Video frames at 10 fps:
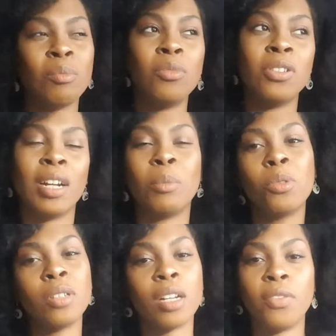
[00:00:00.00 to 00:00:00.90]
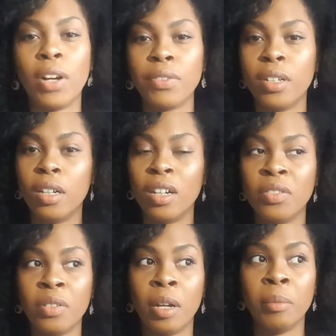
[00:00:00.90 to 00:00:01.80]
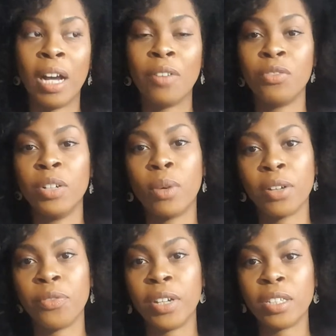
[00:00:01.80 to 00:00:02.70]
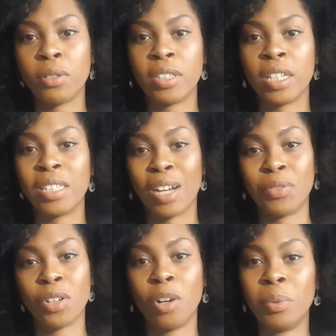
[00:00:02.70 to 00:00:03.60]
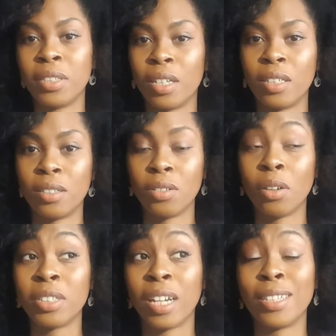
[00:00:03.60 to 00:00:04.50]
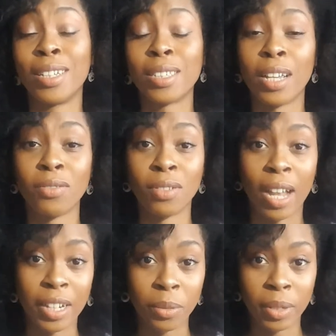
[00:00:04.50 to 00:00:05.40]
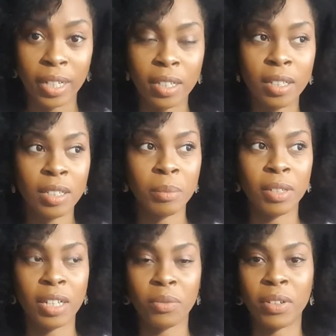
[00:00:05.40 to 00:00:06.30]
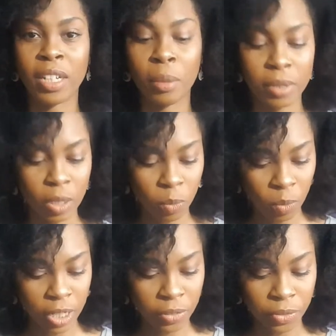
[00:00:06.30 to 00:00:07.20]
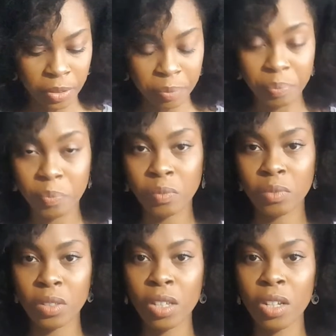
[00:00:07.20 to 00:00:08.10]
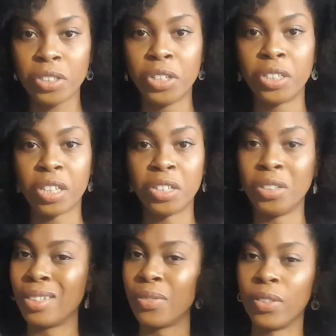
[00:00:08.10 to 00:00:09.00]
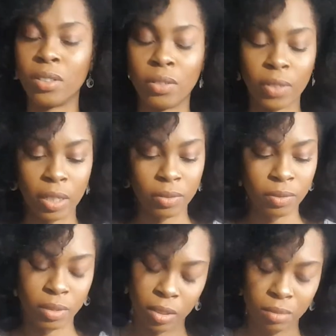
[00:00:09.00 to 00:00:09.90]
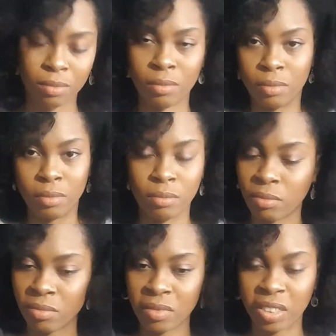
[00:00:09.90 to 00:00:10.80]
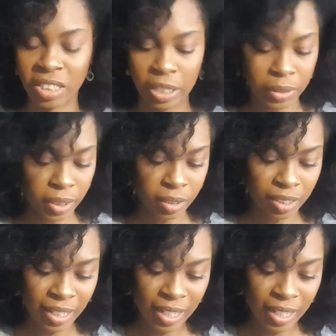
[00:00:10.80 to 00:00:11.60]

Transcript: More like more so like a five and a half. Um, I have really wide feet, so I tend to have to go up a size to size six anyway. But like when it comes to like wide foot she was like, can you usually fit into a five, just, just how it is.